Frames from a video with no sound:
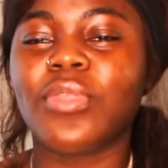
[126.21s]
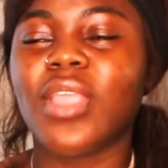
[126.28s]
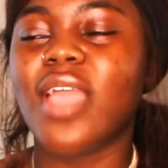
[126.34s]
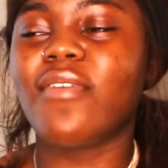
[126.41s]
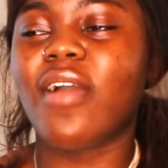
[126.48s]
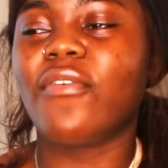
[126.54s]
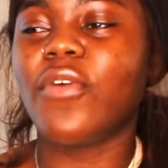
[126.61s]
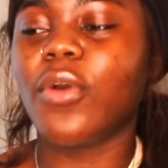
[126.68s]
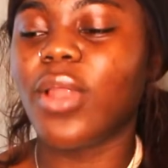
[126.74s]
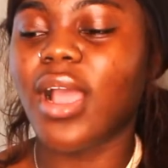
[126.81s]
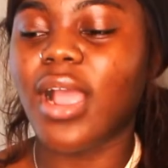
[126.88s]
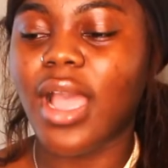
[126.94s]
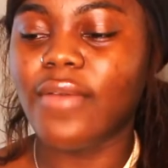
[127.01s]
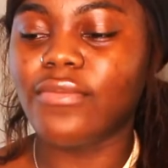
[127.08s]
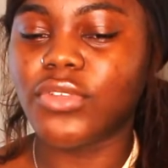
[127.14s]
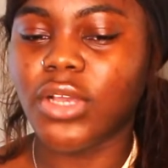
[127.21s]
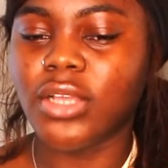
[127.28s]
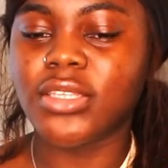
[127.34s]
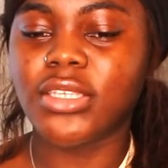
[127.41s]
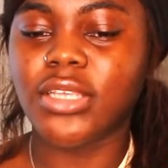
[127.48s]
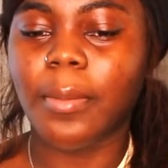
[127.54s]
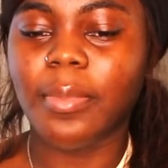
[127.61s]
if I feel like I've
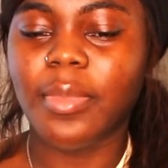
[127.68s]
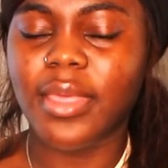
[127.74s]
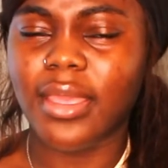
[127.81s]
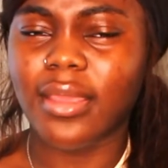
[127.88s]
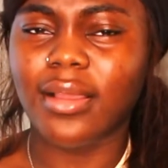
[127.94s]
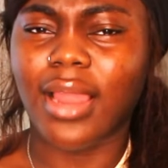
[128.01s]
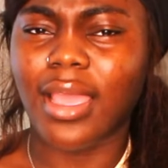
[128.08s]
done something,